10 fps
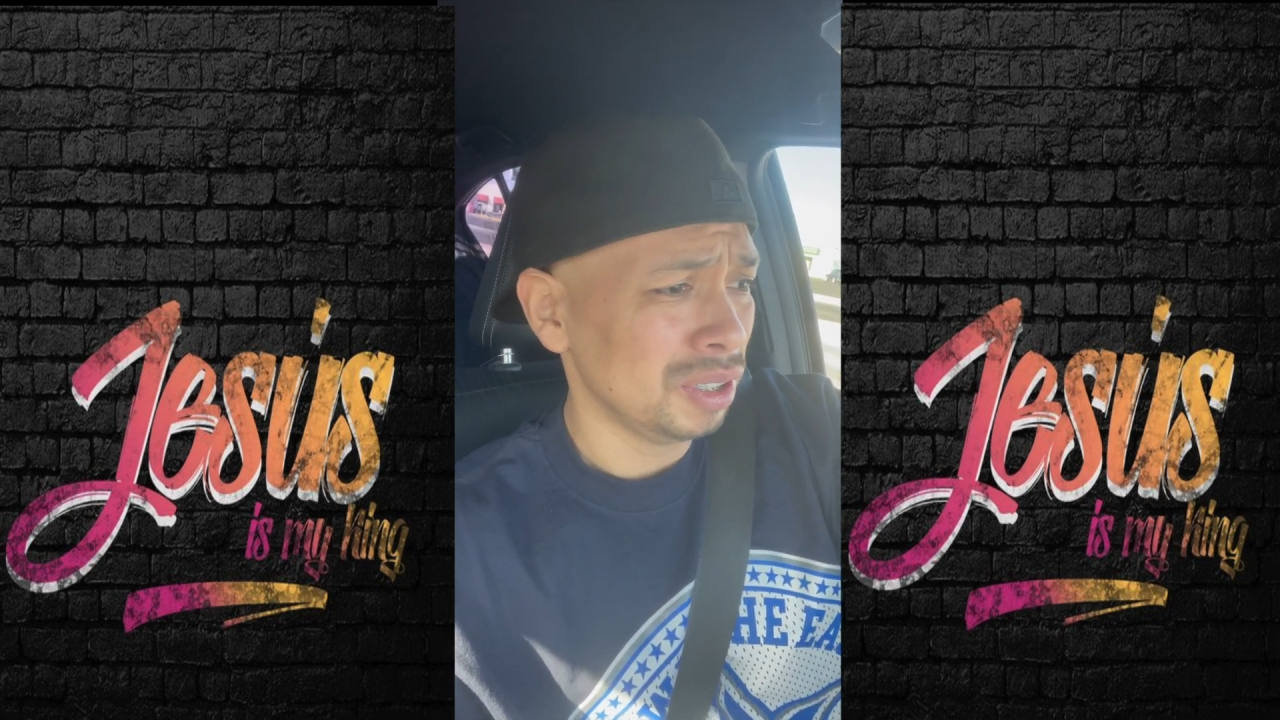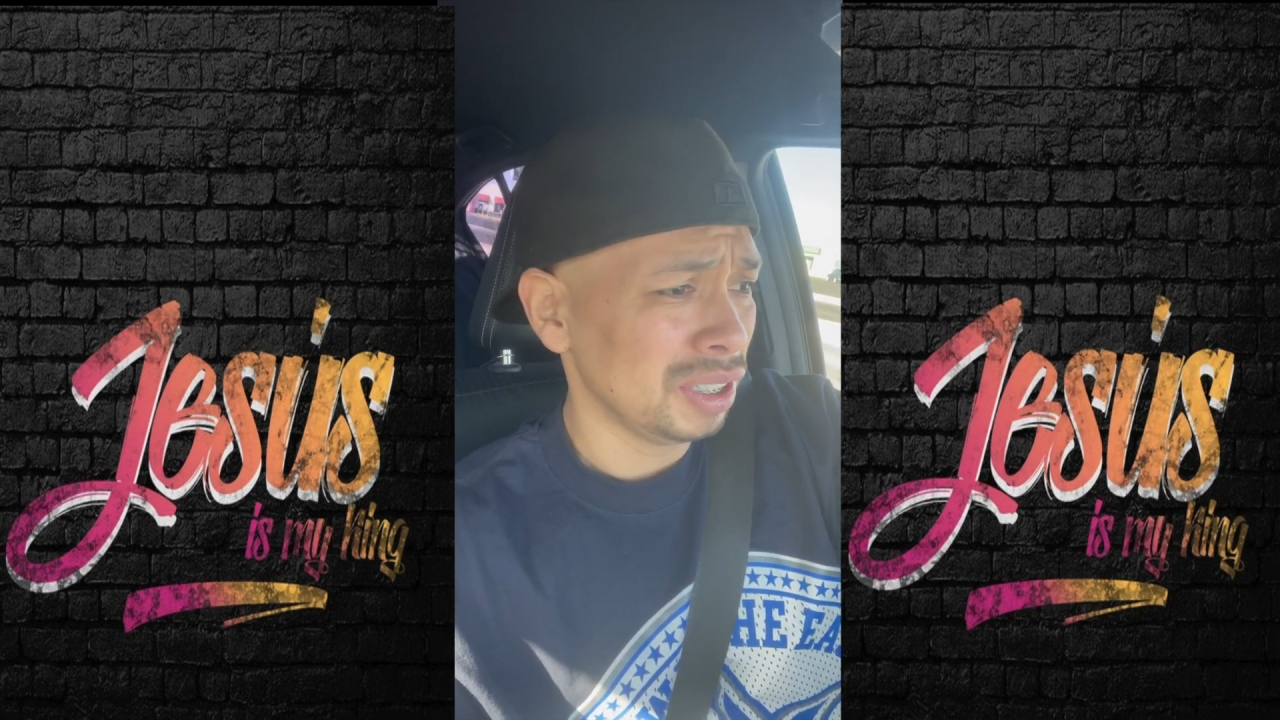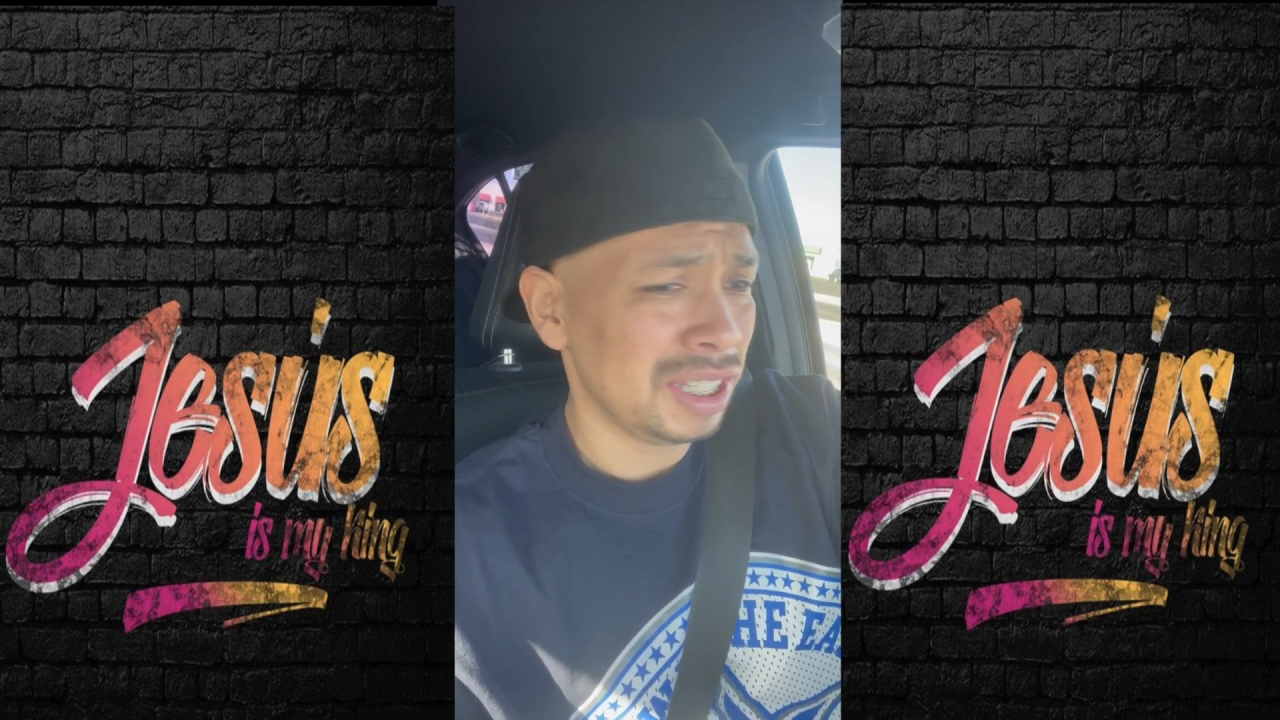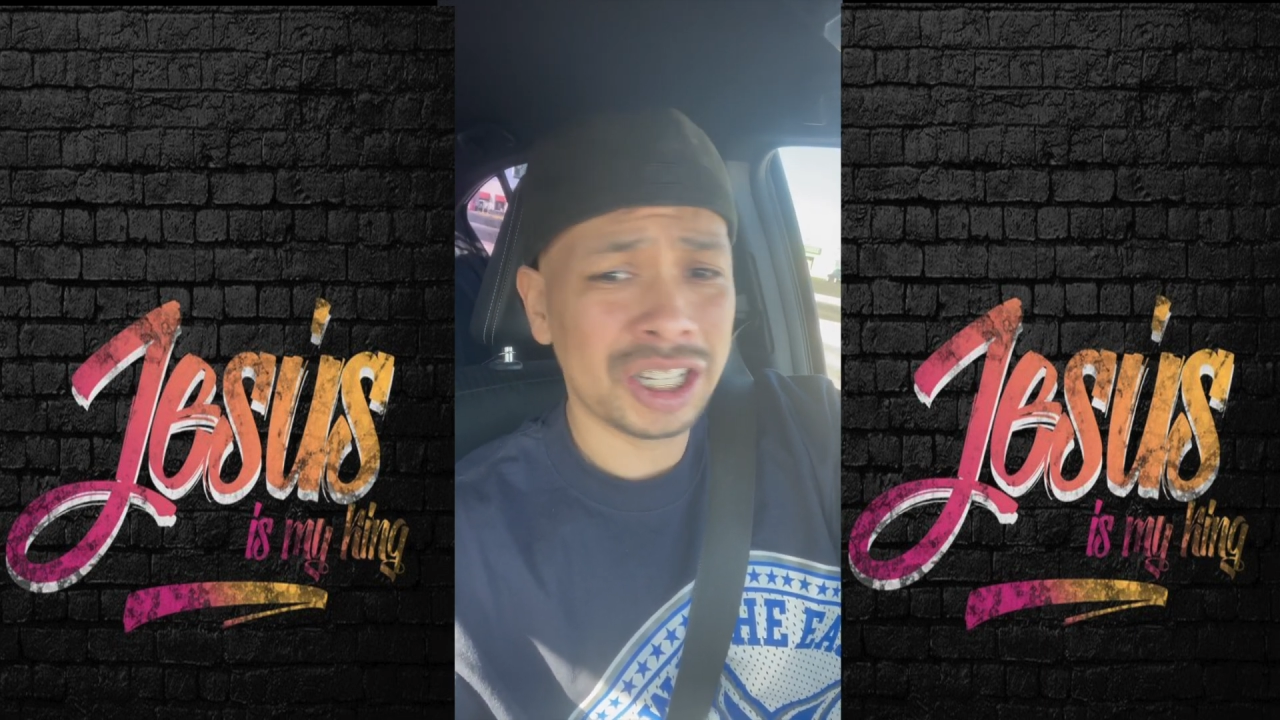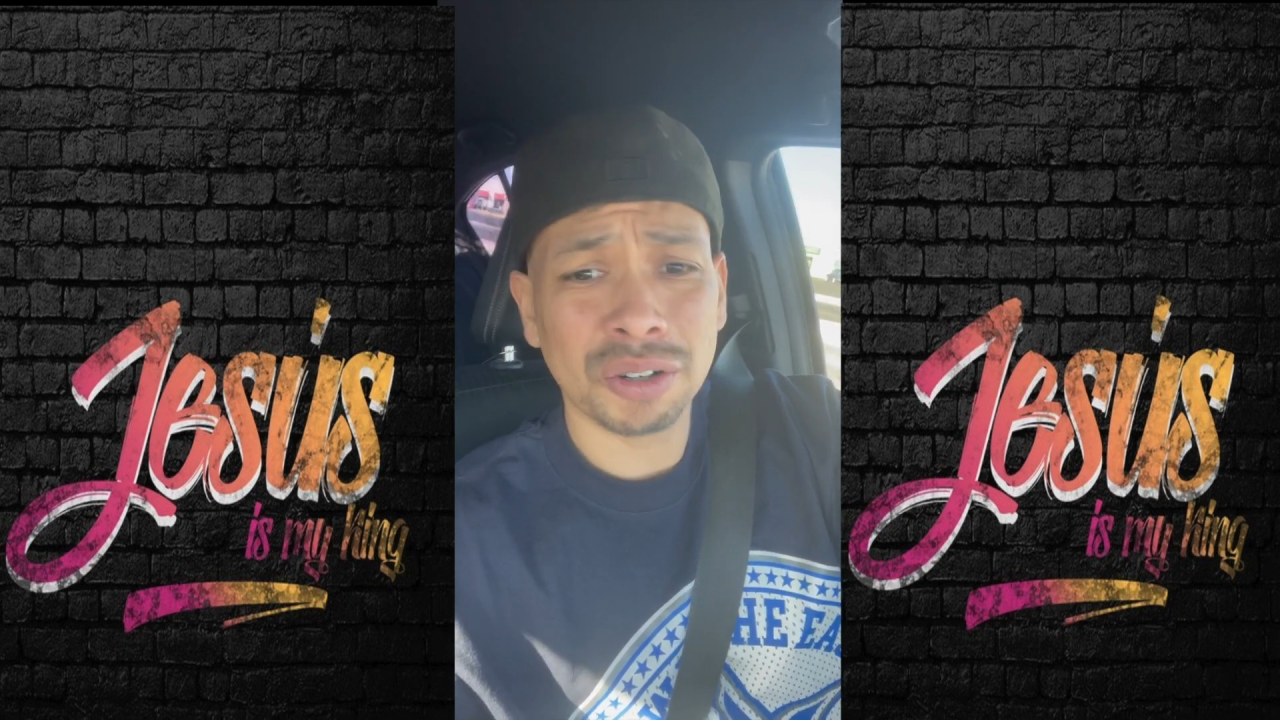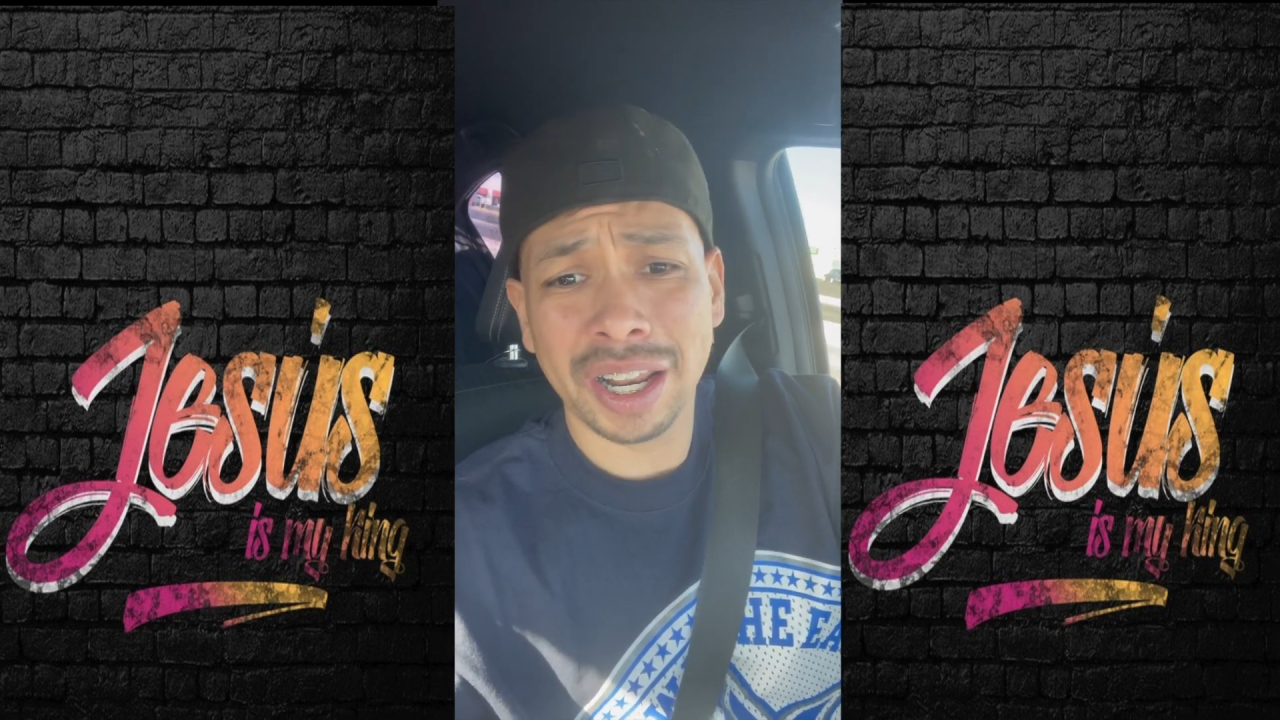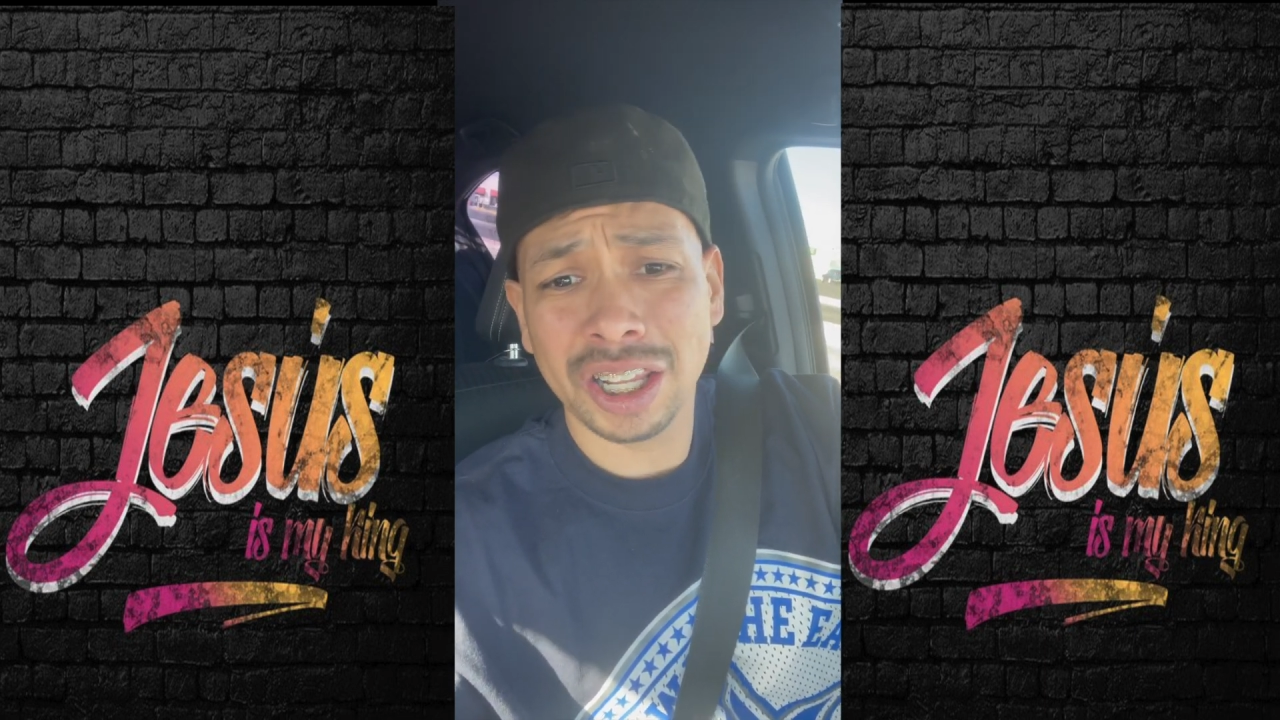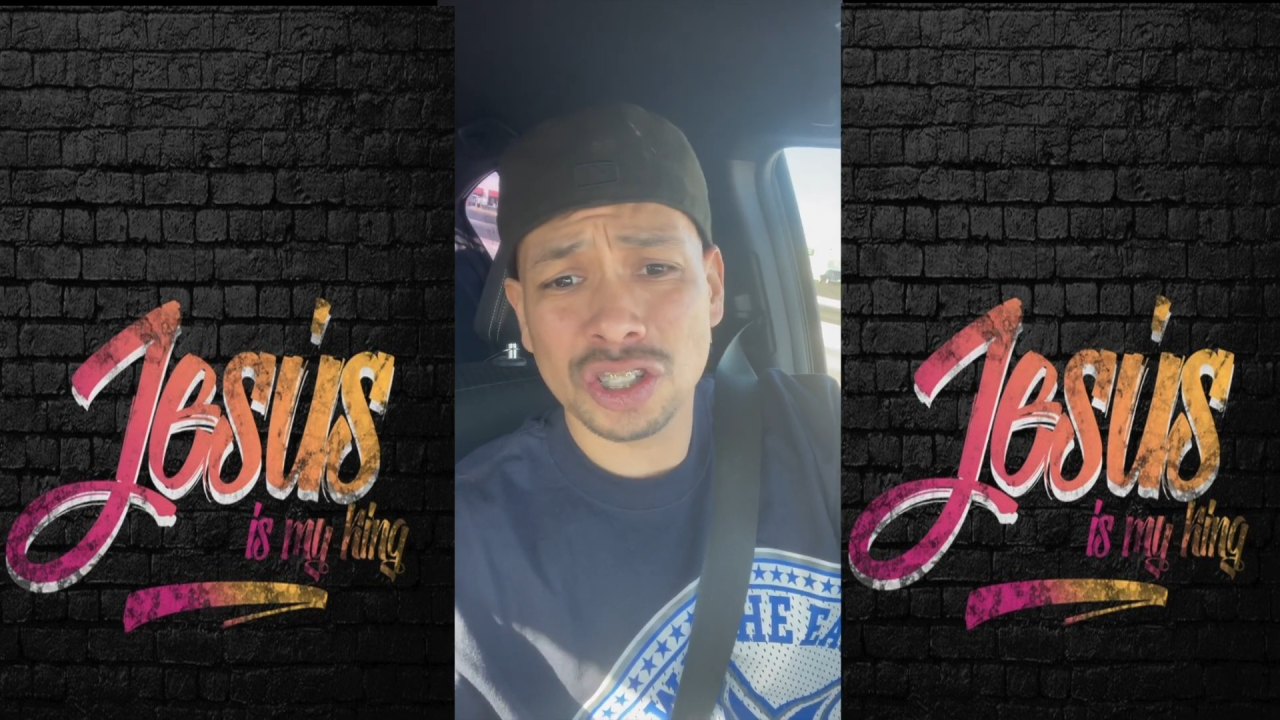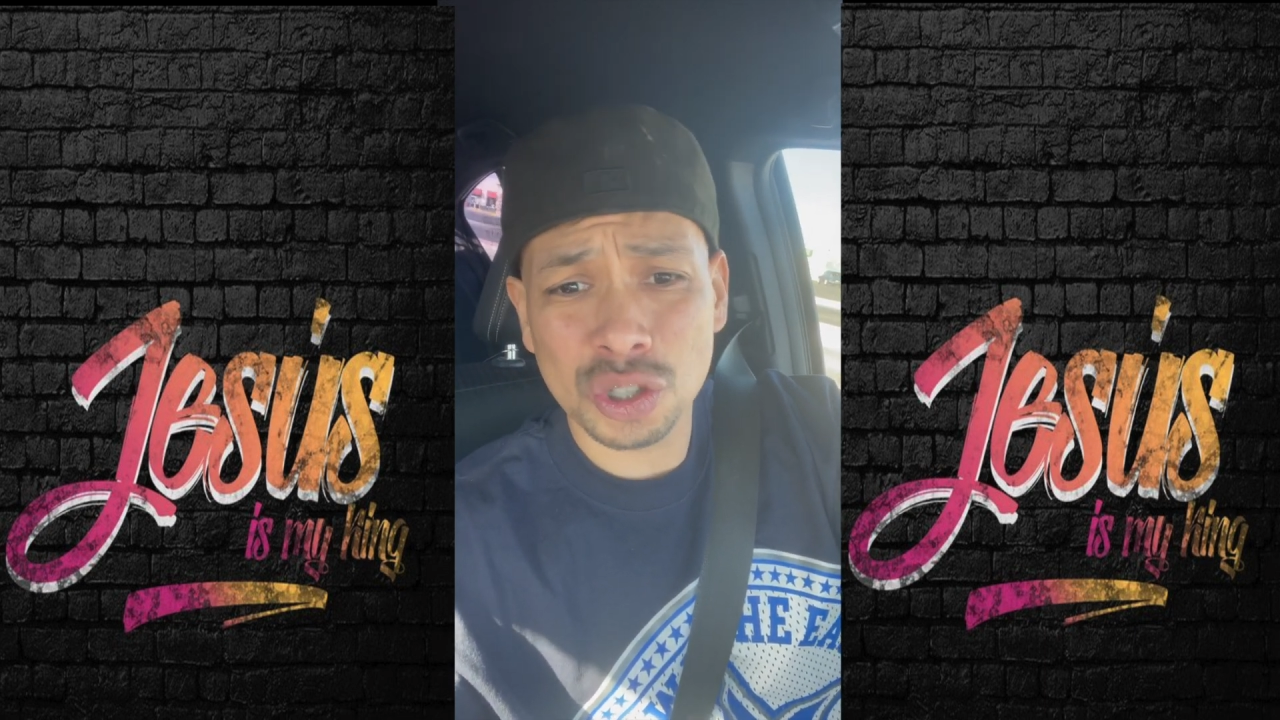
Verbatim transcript: He created